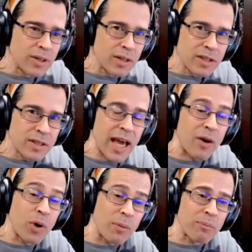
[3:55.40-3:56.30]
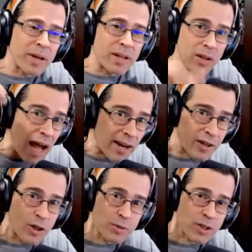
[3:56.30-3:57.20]
Yeah, well, but
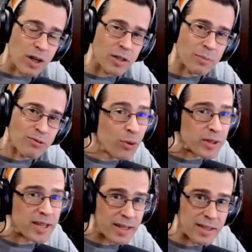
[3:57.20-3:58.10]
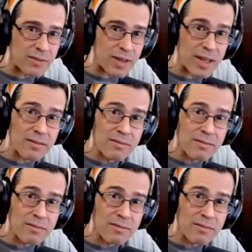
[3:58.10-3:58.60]
Lockergnome started before Tech TV.